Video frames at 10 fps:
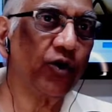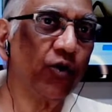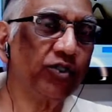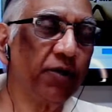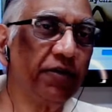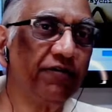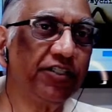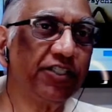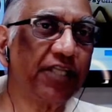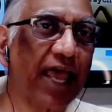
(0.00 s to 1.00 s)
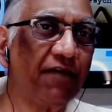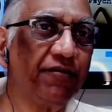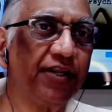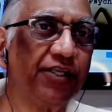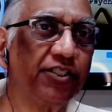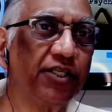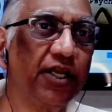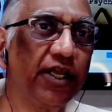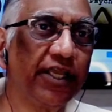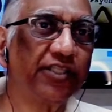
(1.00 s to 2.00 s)
goes up even just half an inch,
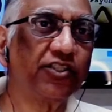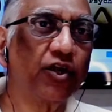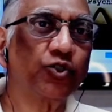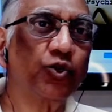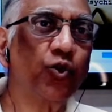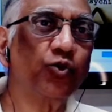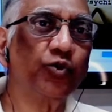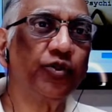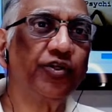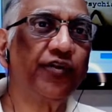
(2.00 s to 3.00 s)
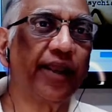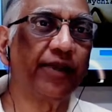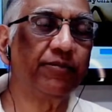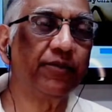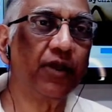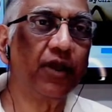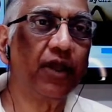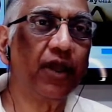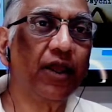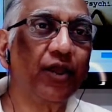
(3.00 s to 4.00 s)
it starts to go through the drain.
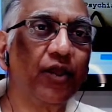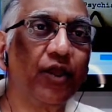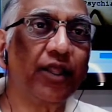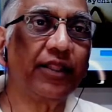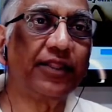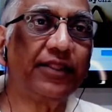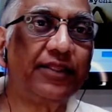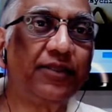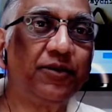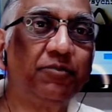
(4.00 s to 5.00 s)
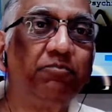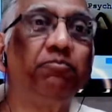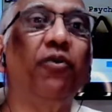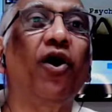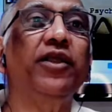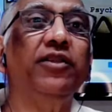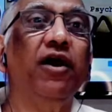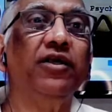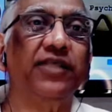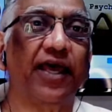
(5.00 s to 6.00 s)
Interesting. So the body does that? Body
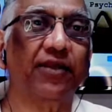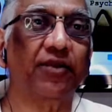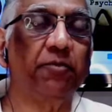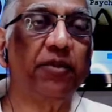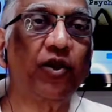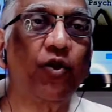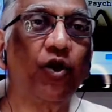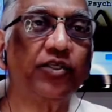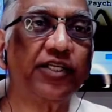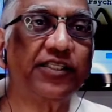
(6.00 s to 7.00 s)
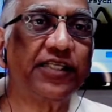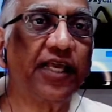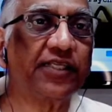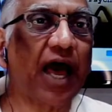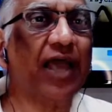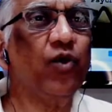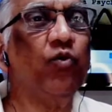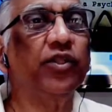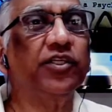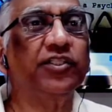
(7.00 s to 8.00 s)
does that huh. because it says, I don't
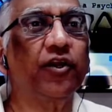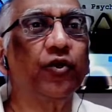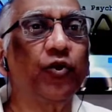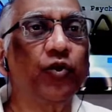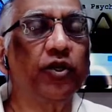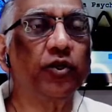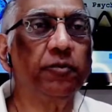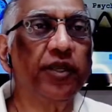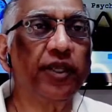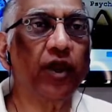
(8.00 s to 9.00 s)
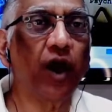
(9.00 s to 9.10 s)
want the serotonin to be